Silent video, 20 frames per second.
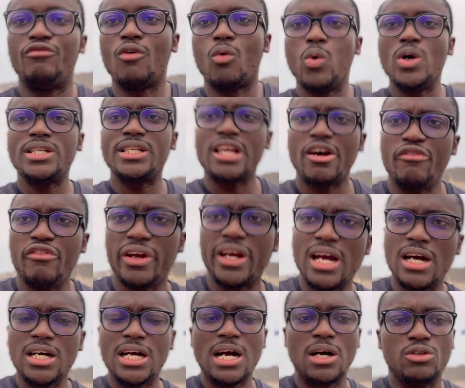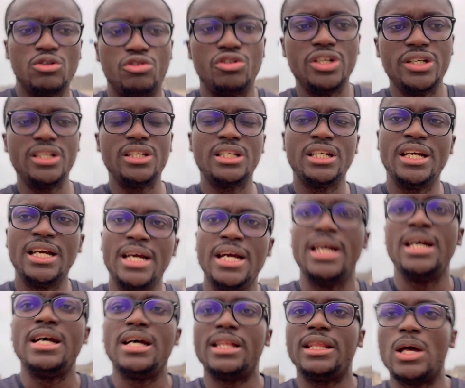West African countries,
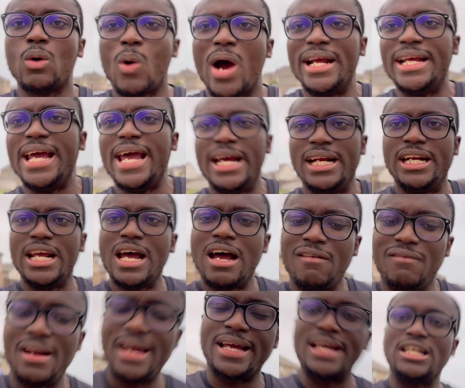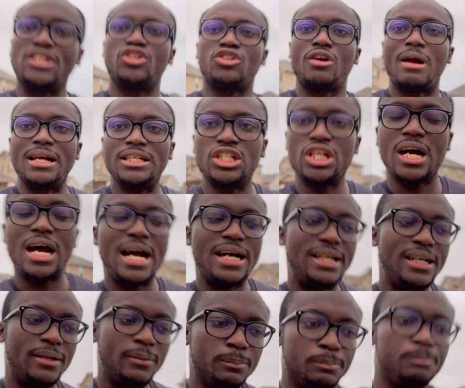the WAEC, they have like a scratch card
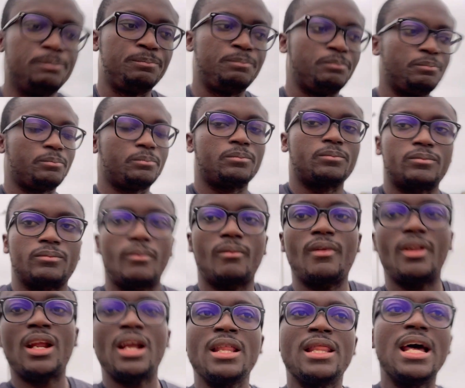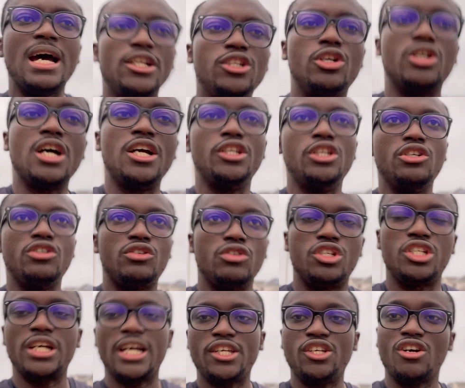that you can use to
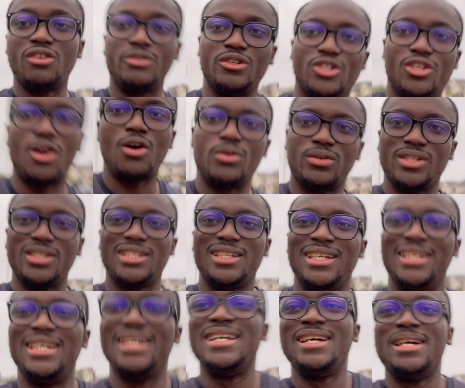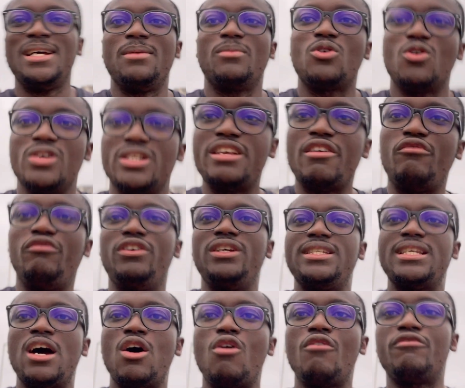check your results. Because the
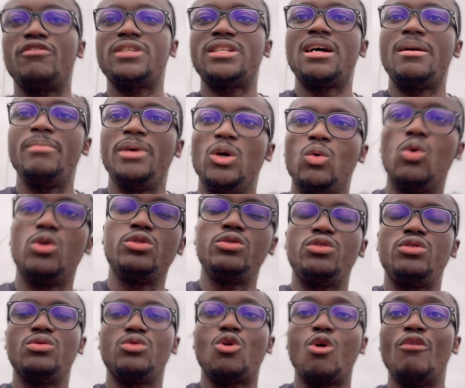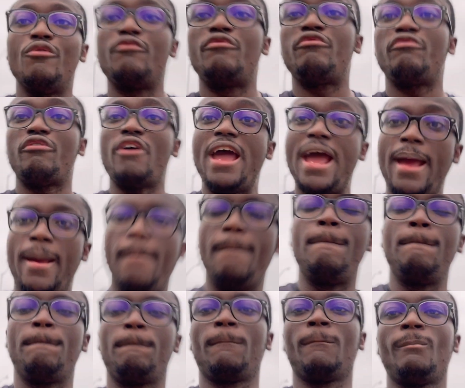visa officer may want to confirm
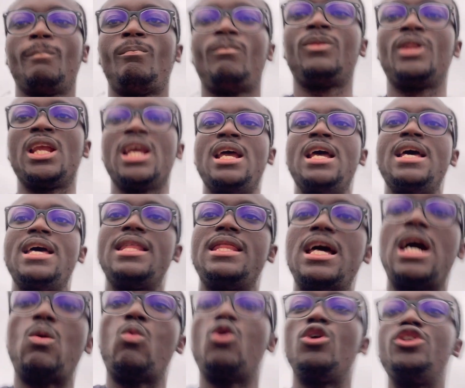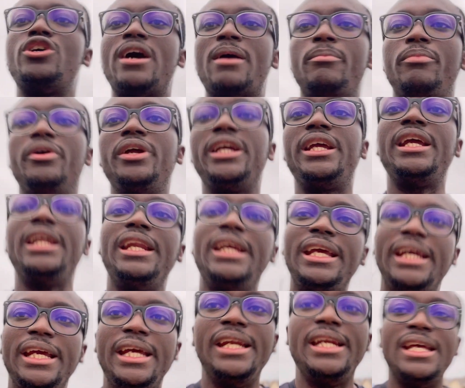that what you are bringing
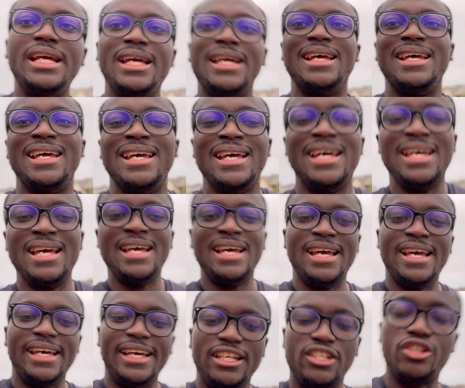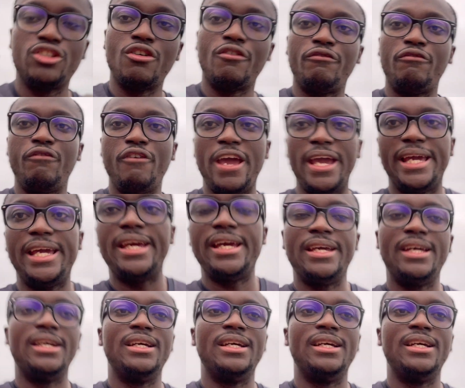in is not fake.